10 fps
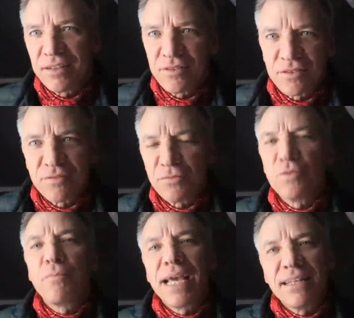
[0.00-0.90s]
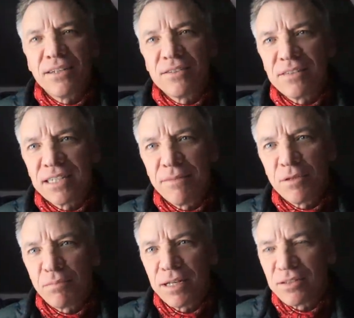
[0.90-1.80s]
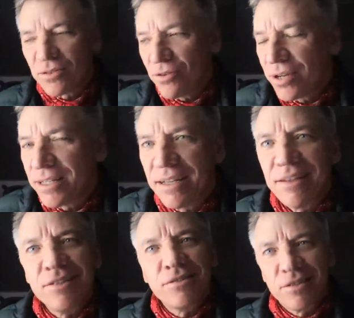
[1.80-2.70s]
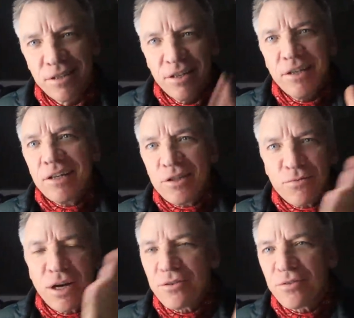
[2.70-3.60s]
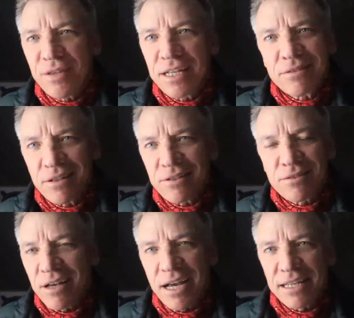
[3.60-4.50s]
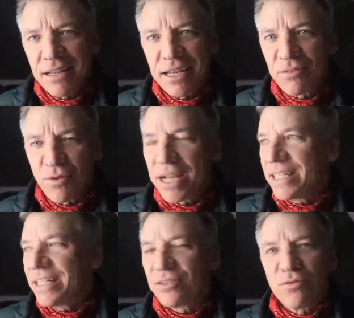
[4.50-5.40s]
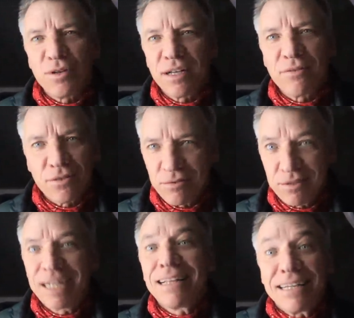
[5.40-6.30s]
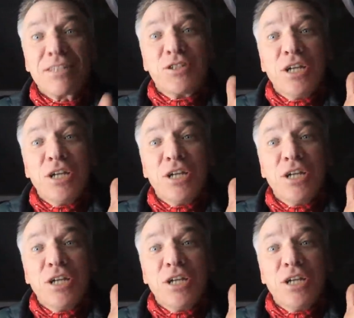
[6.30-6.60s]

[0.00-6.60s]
just do maintenance and keep the place going. And then you can do other things on the side, like writing or whatever, kind of like The